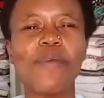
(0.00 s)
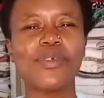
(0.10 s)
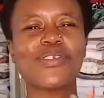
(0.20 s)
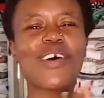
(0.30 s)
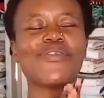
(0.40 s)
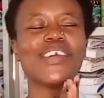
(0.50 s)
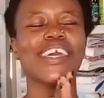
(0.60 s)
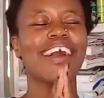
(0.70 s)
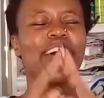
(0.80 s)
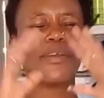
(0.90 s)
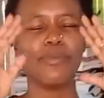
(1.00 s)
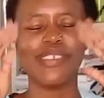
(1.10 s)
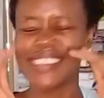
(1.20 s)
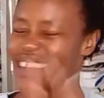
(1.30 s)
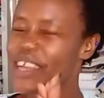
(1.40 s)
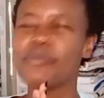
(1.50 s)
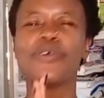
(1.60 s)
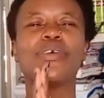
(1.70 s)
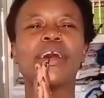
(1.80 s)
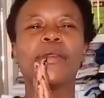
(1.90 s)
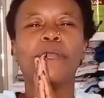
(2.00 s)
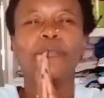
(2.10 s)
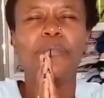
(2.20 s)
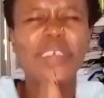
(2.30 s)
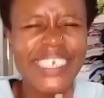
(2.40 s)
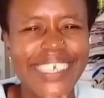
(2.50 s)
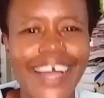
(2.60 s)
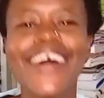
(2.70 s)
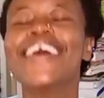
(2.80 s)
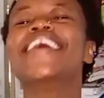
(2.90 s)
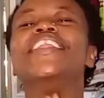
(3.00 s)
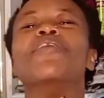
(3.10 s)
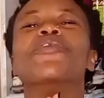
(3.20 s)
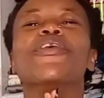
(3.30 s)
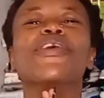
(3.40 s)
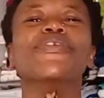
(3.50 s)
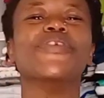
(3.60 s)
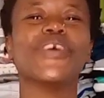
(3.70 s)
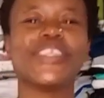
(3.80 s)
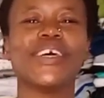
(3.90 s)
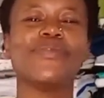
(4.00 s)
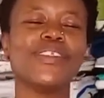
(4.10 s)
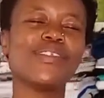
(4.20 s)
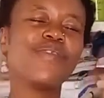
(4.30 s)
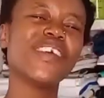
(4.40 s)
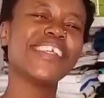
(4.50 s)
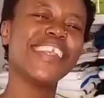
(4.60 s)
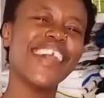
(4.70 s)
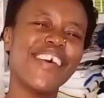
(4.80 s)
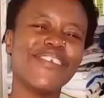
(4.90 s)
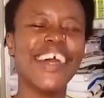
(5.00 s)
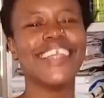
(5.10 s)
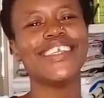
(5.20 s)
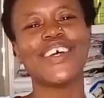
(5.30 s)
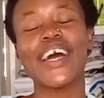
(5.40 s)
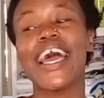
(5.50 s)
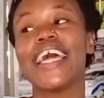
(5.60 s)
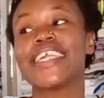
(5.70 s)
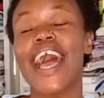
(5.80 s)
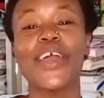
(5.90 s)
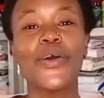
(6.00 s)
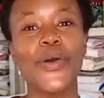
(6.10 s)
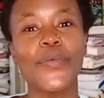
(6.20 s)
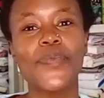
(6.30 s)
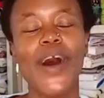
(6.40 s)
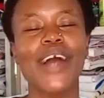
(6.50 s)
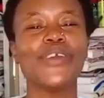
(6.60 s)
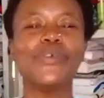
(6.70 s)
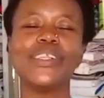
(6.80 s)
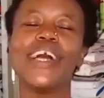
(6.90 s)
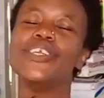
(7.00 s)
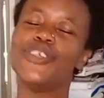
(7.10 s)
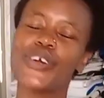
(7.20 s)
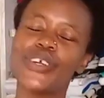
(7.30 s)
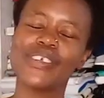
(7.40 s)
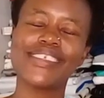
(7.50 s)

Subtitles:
happy to have you here. Karibu sana, nimekukaribisha na moyo wangu wote with so much love and joy, and I hope you will enjoy